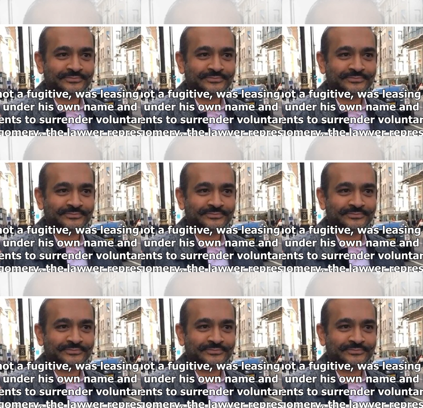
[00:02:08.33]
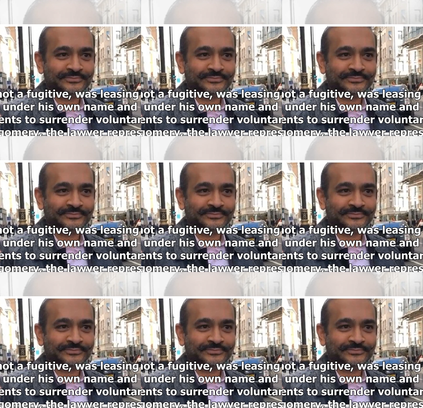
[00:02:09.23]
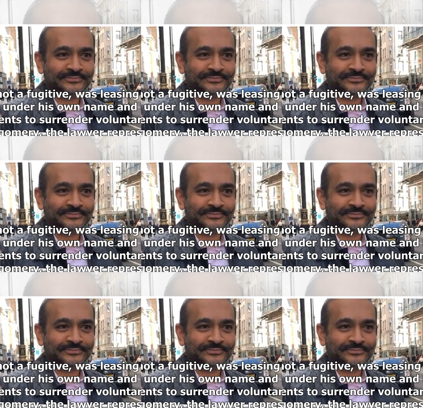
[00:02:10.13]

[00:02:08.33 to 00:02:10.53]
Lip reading: [no speech]